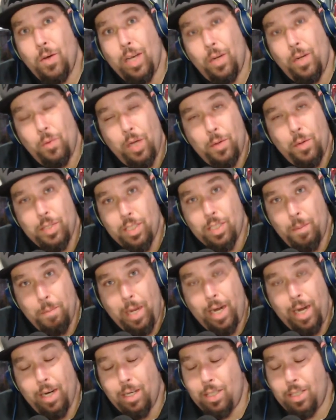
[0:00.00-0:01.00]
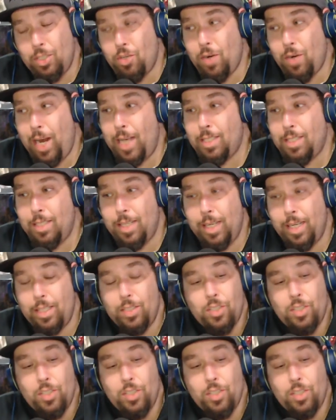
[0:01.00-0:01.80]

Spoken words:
And we always compare, contrast things.